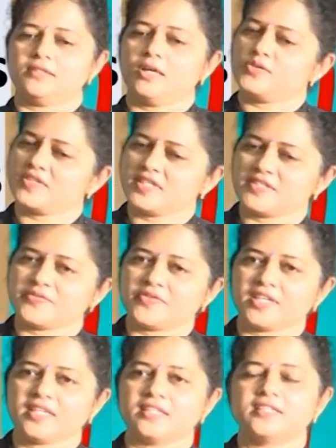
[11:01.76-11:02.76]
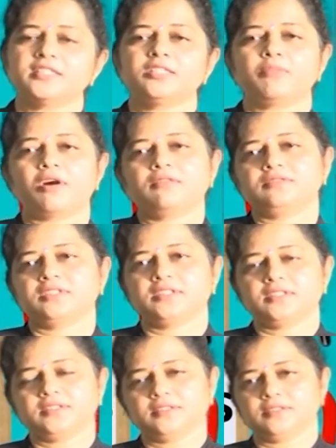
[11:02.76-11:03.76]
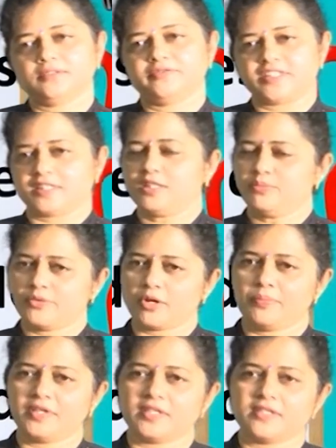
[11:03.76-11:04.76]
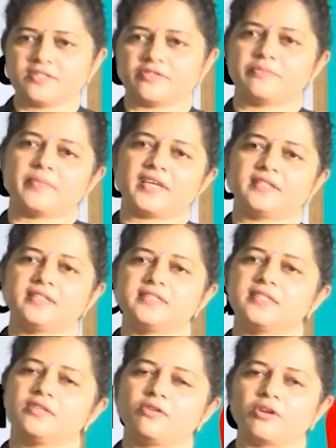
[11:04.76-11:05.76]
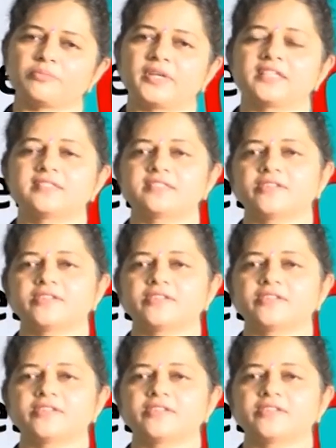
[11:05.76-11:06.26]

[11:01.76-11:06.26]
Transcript: Now, since we learnt about the physical properties of metals and non-metals,